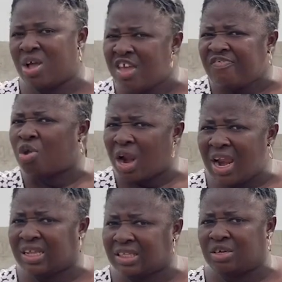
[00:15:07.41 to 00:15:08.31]
if not
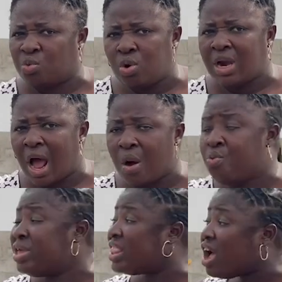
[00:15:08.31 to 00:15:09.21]
less than 1 hour,
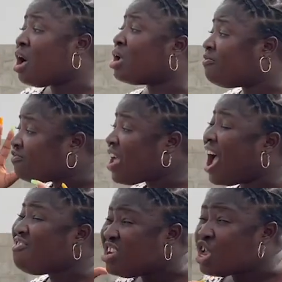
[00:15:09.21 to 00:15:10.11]
with a
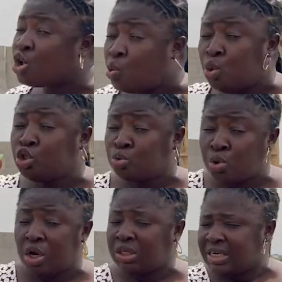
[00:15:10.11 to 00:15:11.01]
very good
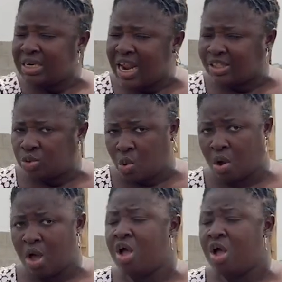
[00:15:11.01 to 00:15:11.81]
road network.